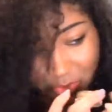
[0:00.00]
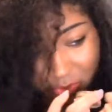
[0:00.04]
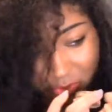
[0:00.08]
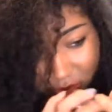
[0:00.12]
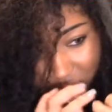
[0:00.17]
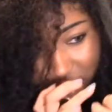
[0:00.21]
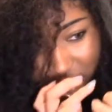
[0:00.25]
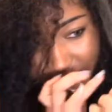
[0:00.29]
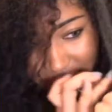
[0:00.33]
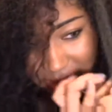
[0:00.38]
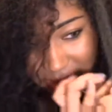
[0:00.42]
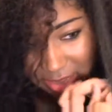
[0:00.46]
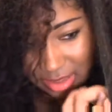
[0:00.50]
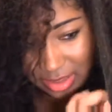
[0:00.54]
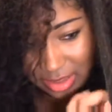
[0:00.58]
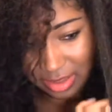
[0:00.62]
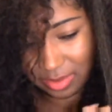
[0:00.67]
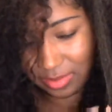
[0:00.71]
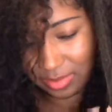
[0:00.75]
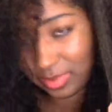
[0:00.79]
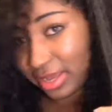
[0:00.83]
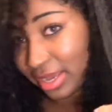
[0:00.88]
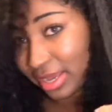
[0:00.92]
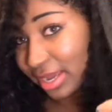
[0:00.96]
way
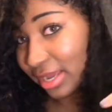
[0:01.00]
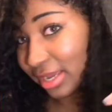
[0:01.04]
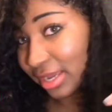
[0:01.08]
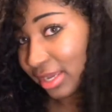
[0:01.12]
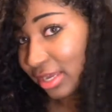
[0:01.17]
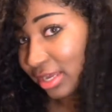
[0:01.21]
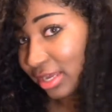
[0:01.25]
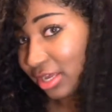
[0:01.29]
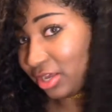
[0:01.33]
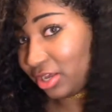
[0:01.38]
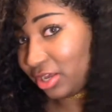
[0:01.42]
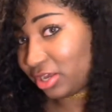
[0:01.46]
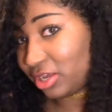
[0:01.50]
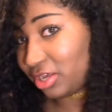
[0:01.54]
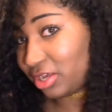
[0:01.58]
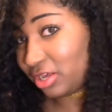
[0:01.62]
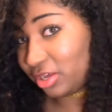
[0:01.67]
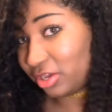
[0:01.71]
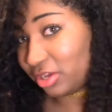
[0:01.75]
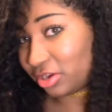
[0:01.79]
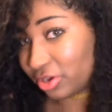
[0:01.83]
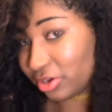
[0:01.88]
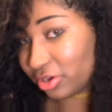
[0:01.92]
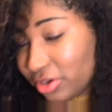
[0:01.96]
back
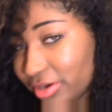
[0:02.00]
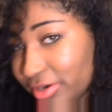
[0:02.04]
here.